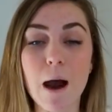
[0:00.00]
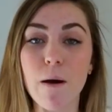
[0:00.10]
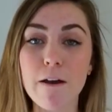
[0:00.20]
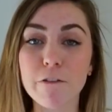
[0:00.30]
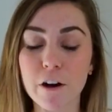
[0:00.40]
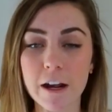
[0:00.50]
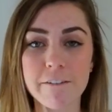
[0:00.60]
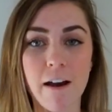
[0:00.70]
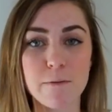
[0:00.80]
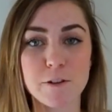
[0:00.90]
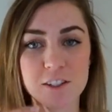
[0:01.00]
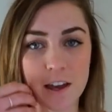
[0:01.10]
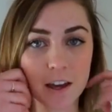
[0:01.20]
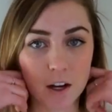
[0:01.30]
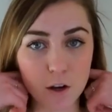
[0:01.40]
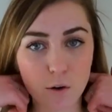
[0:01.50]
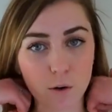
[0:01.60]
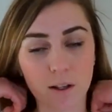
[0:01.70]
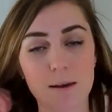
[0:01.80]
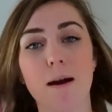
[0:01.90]
However, if I'm just like gonna
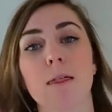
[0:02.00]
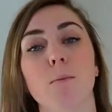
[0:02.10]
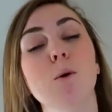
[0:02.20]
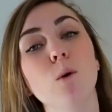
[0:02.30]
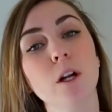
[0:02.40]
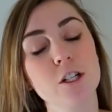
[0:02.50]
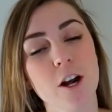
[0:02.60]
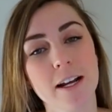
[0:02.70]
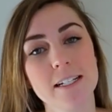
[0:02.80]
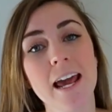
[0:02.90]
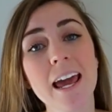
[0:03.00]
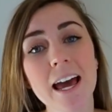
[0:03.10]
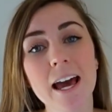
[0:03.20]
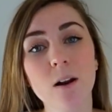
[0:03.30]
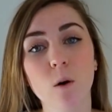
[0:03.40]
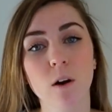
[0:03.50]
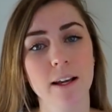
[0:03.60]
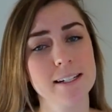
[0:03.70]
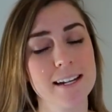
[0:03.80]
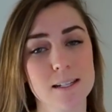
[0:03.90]
go lay by the pool to try and tan or
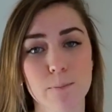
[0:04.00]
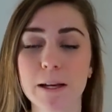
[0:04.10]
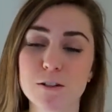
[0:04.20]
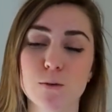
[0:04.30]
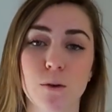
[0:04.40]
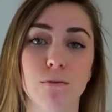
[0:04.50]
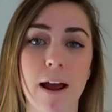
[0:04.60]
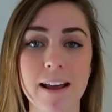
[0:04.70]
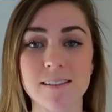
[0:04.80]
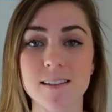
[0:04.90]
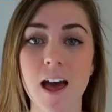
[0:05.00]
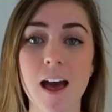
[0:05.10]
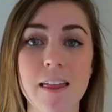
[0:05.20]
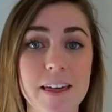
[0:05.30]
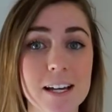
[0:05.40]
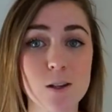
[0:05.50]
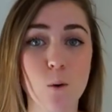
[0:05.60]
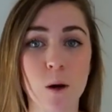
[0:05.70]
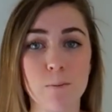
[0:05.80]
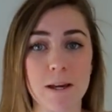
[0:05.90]
like take some pictures with friends, this
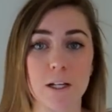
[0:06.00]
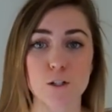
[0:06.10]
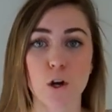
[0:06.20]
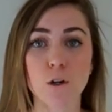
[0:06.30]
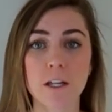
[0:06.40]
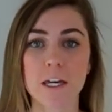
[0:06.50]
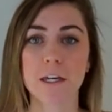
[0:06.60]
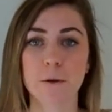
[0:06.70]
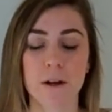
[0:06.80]
would be totally cute.